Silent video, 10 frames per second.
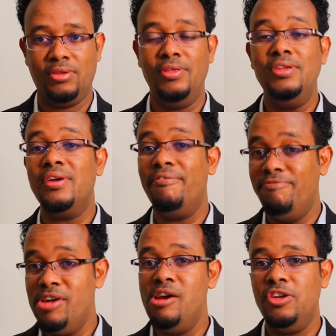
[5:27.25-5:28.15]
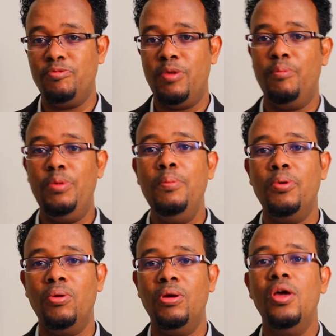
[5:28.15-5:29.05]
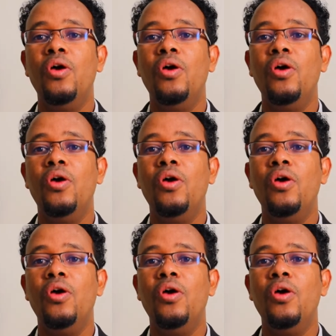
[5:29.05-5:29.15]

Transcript: These are very smart people,